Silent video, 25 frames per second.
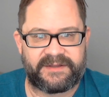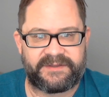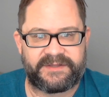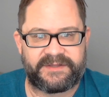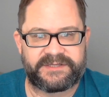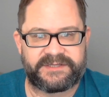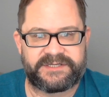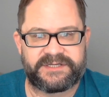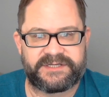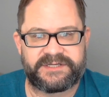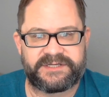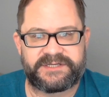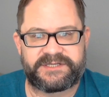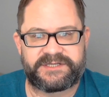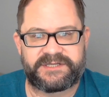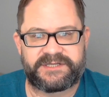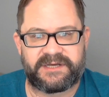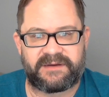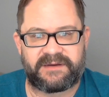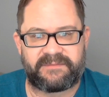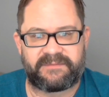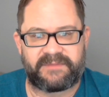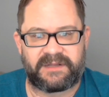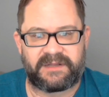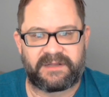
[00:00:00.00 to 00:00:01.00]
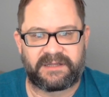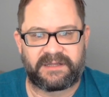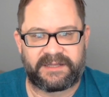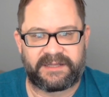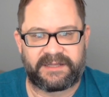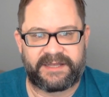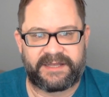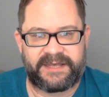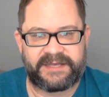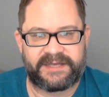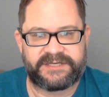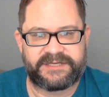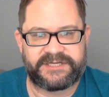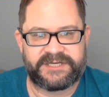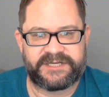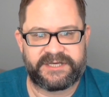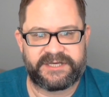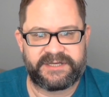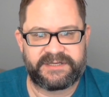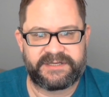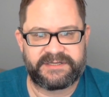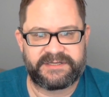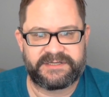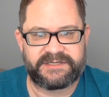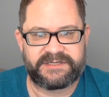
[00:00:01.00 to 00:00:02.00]
This is some Lee
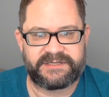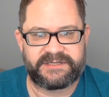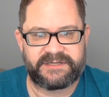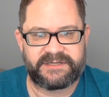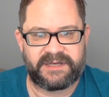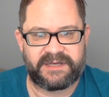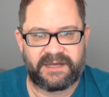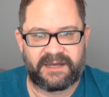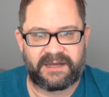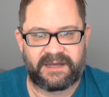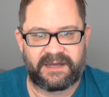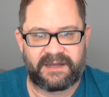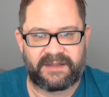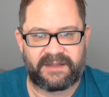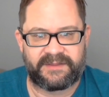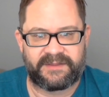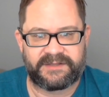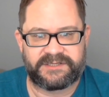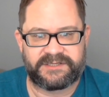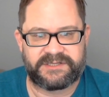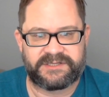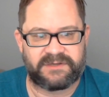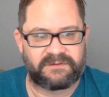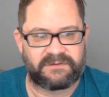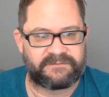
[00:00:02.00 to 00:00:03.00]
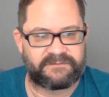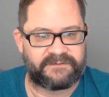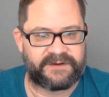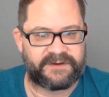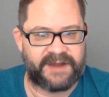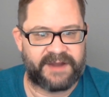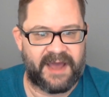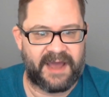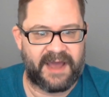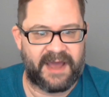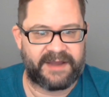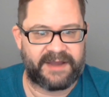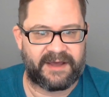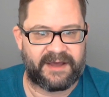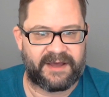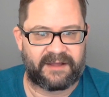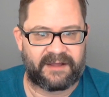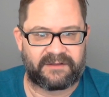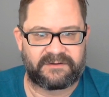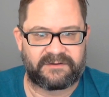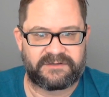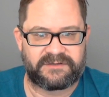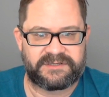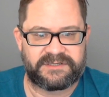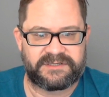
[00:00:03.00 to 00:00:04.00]
jeans that sold for
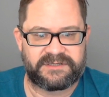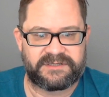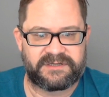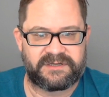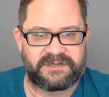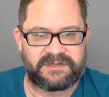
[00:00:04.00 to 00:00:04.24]
$9